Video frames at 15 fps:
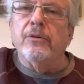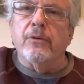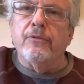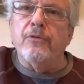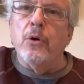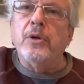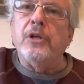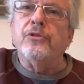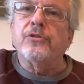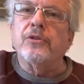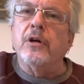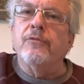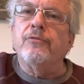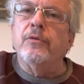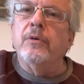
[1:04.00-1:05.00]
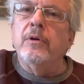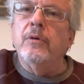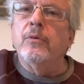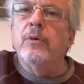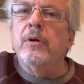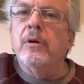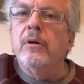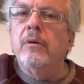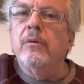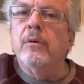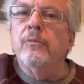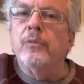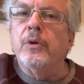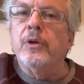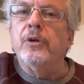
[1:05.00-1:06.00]
folky stuff.
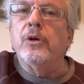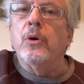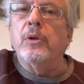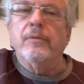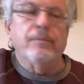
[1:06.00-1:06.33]
There you go. So